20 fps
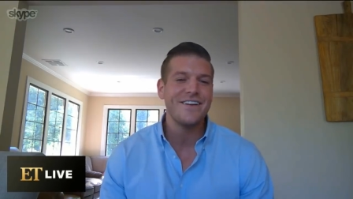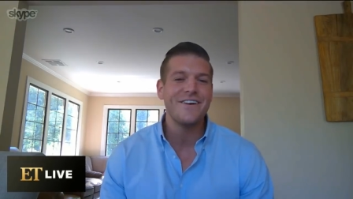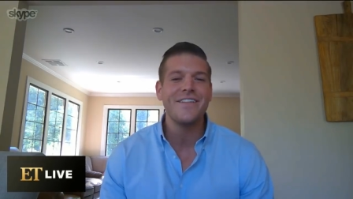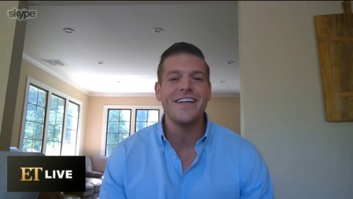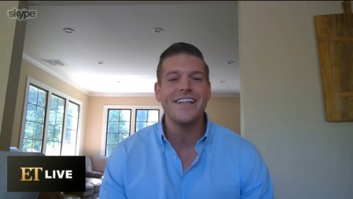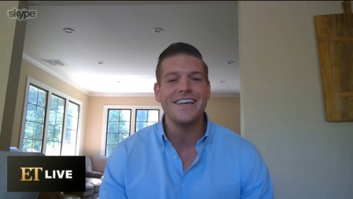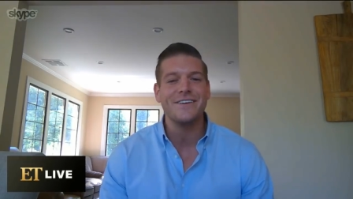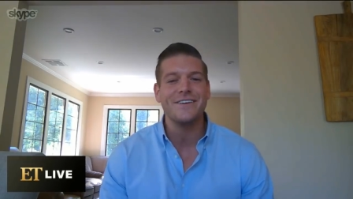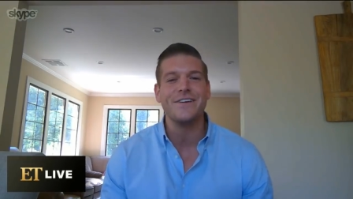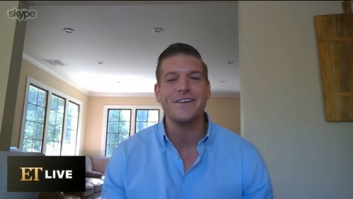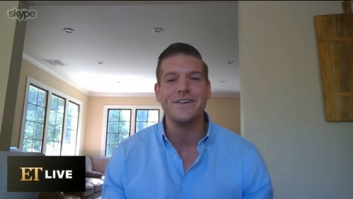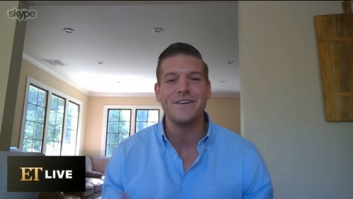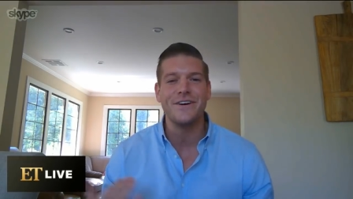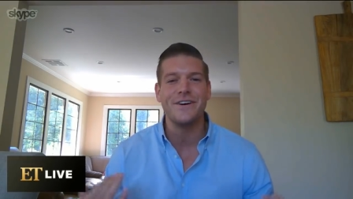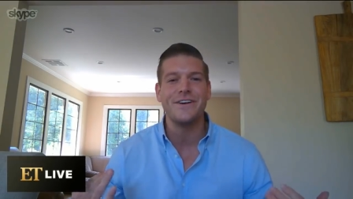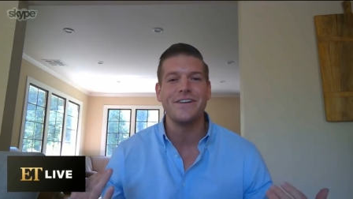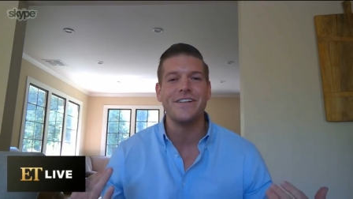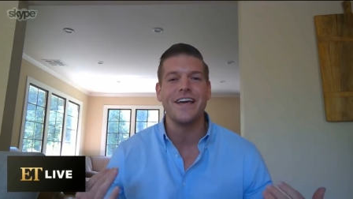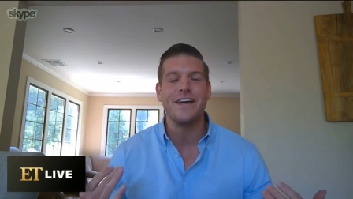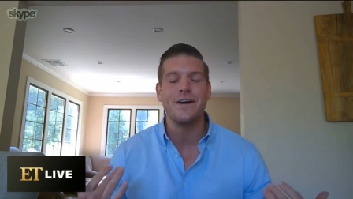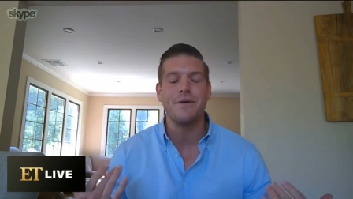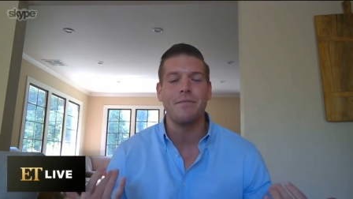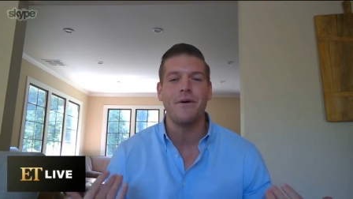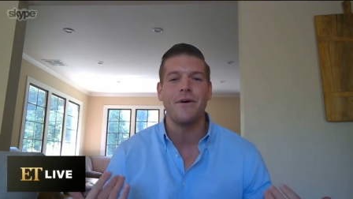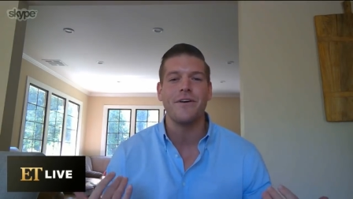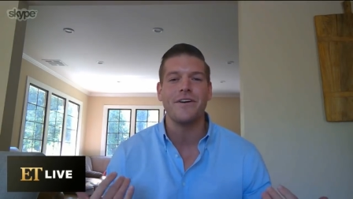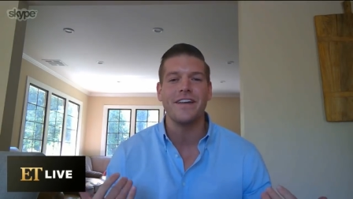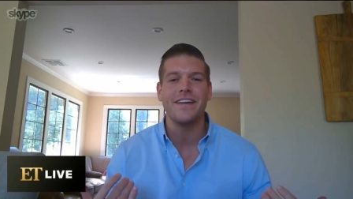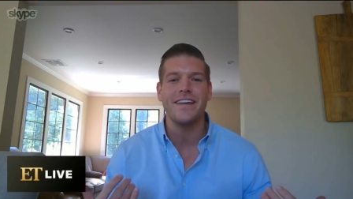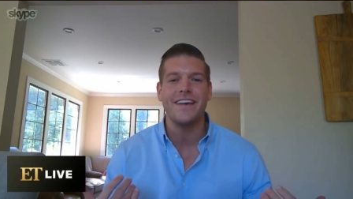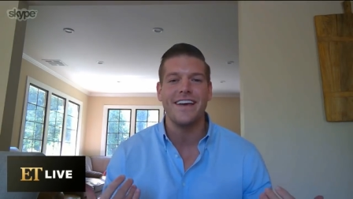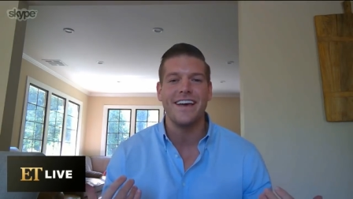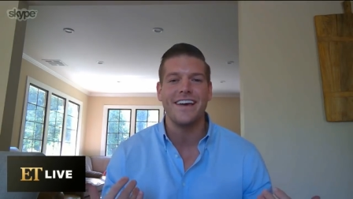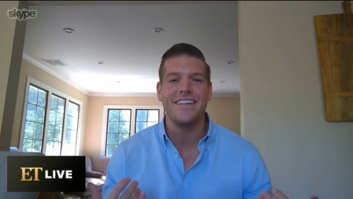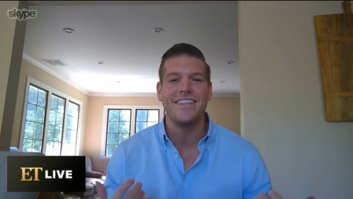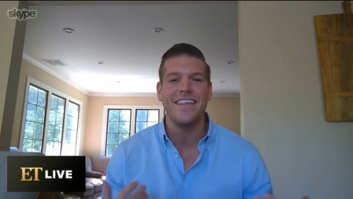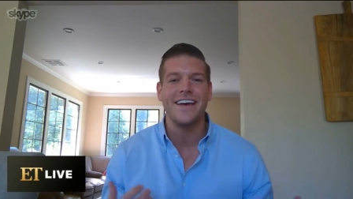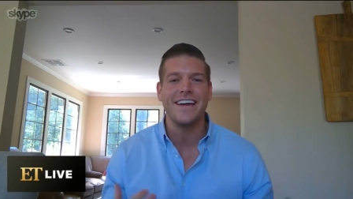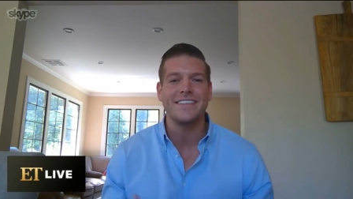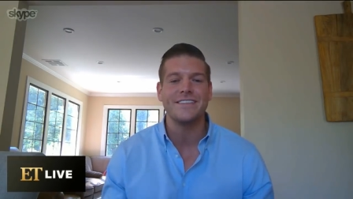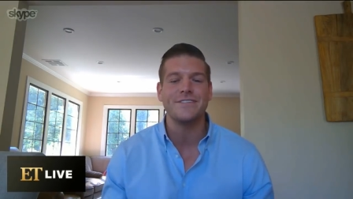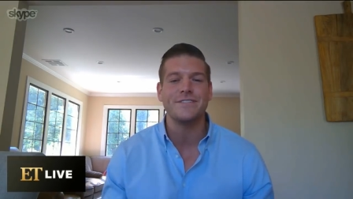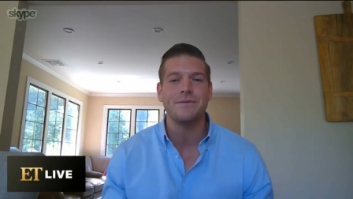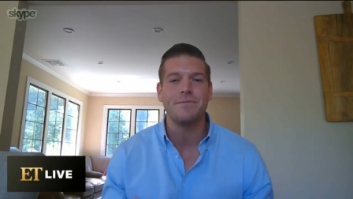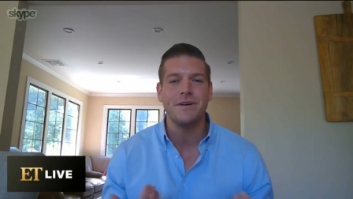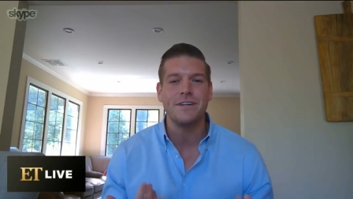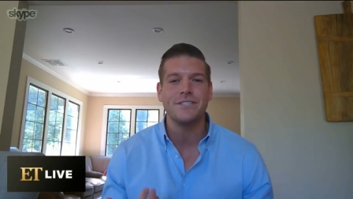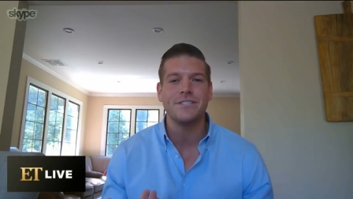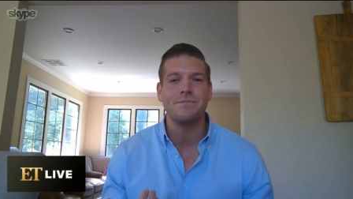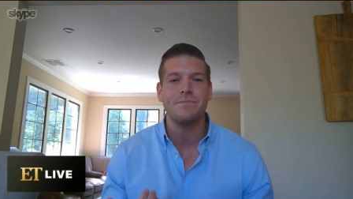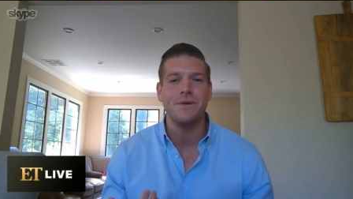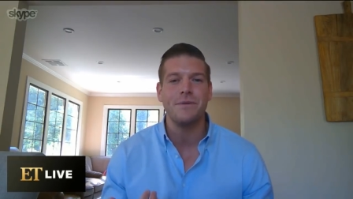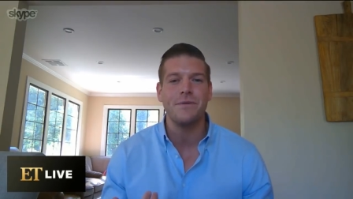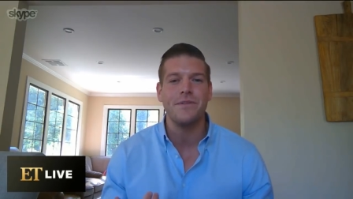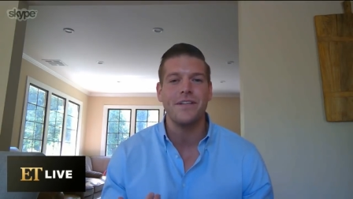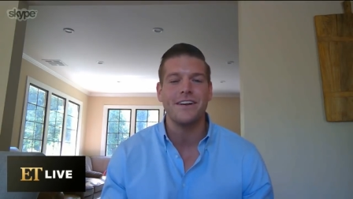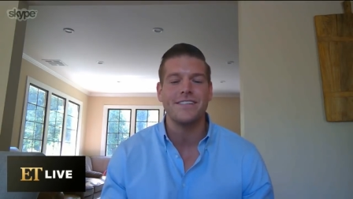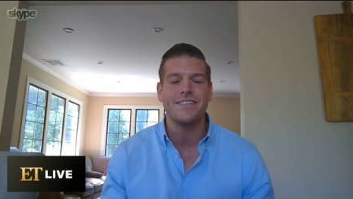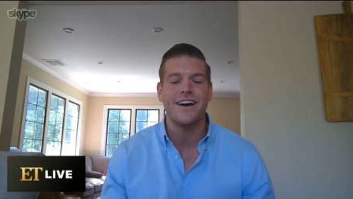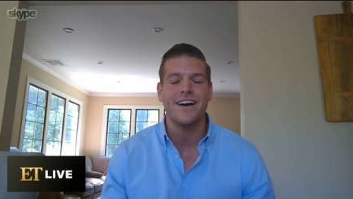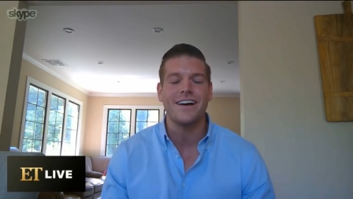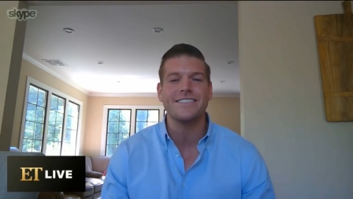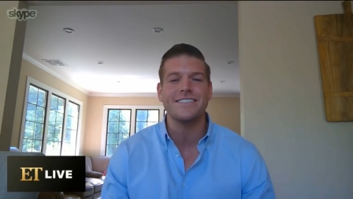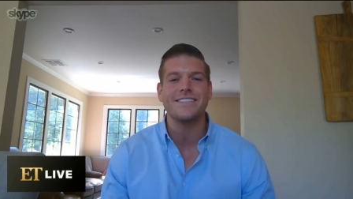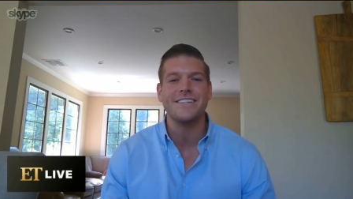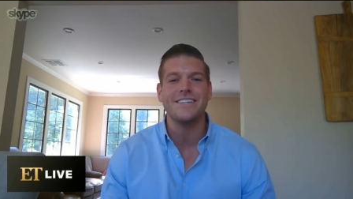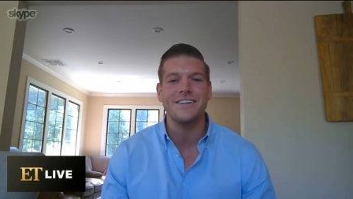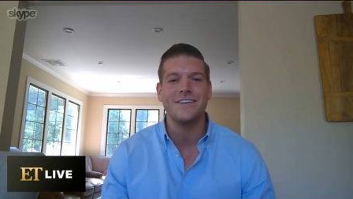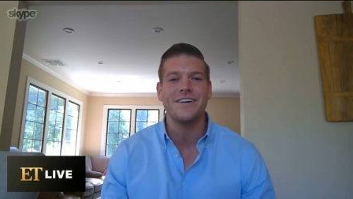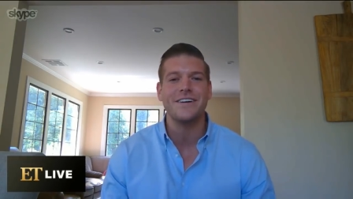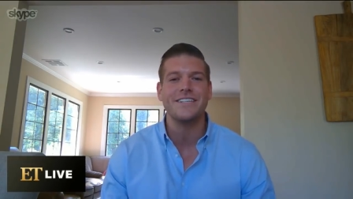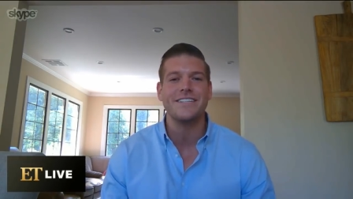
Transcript: You know that, like, when you go to, like, a party and, like, there's a bunch of people that are talking to you,